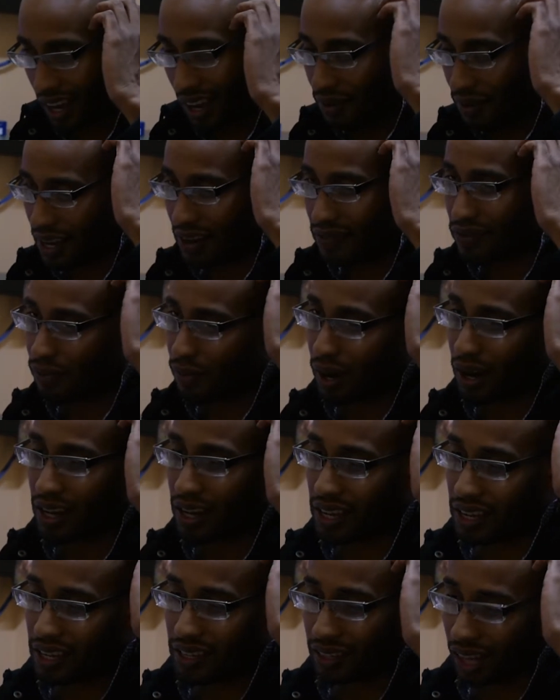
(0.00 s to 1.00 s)

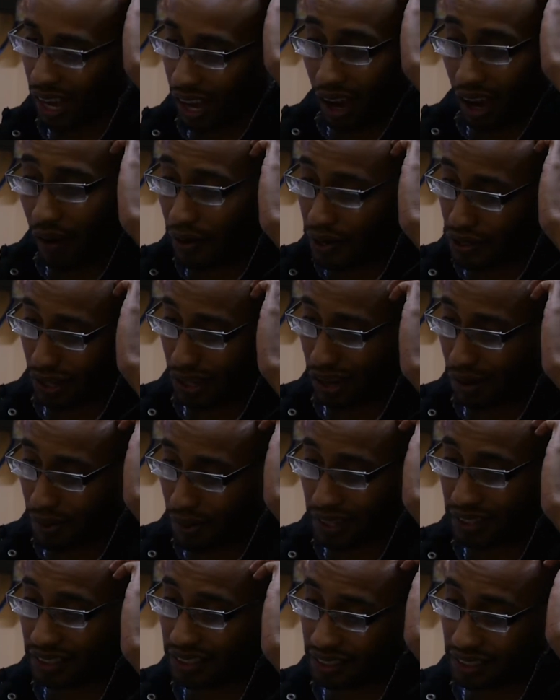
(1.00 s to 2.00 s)
Everybody, I always
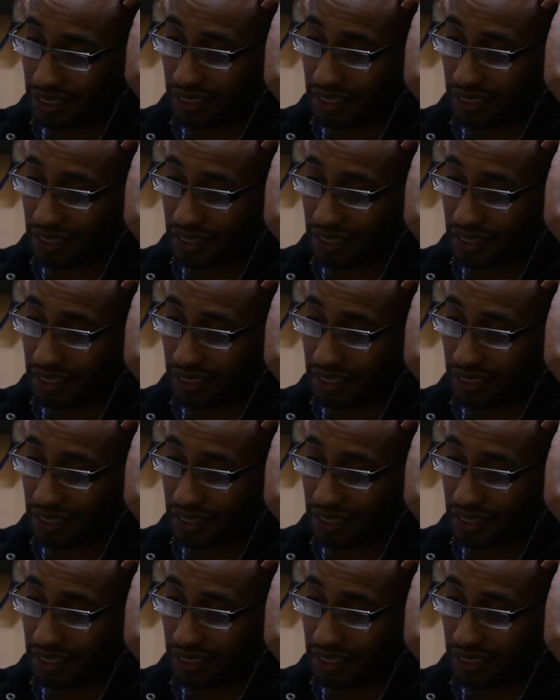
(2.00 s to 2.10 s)
recommend